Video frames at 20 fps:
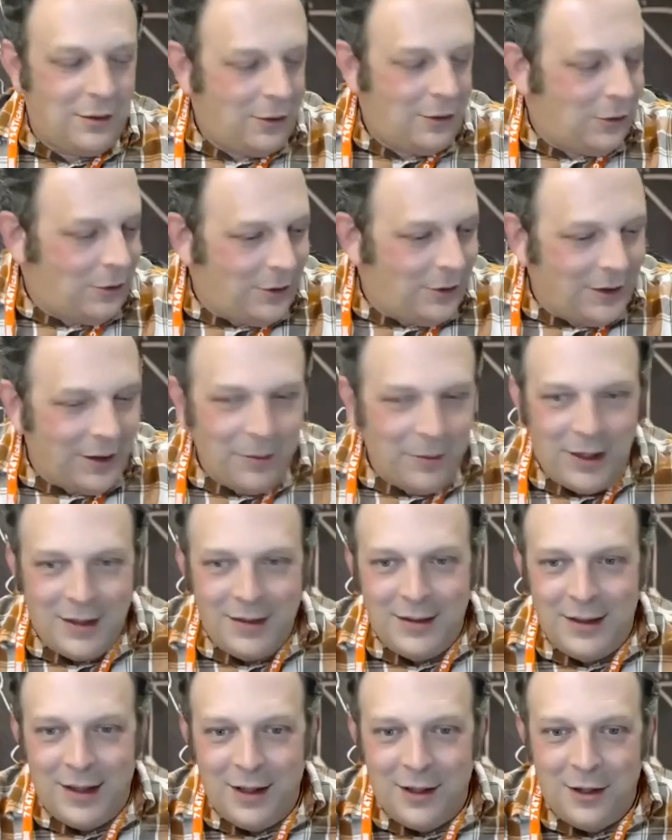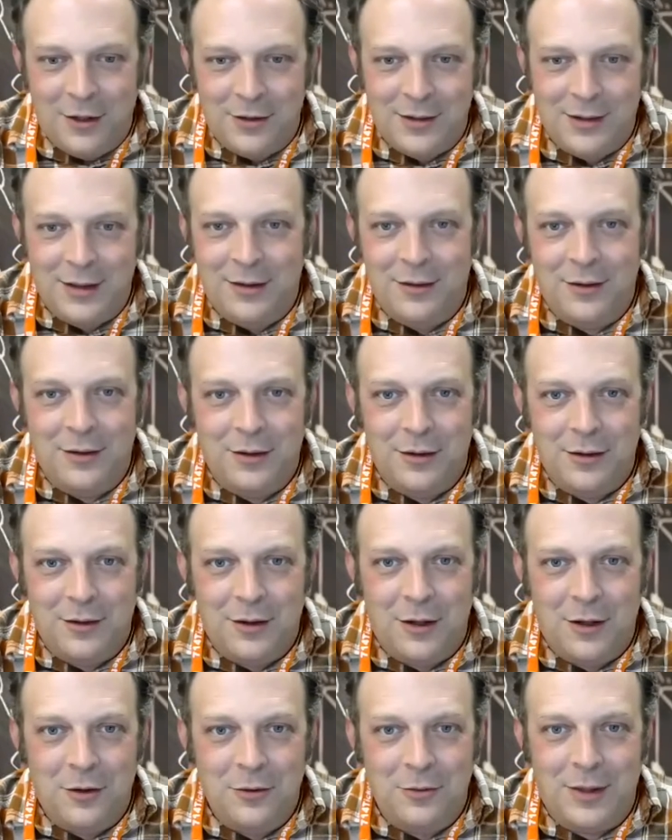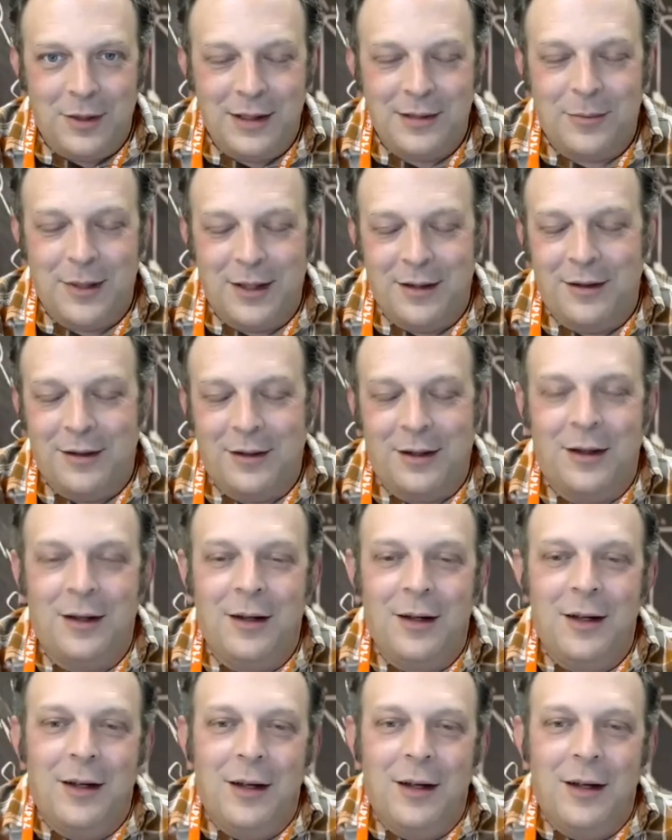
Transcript: oh, I'm getting echoes now. Oh, that's better, okay.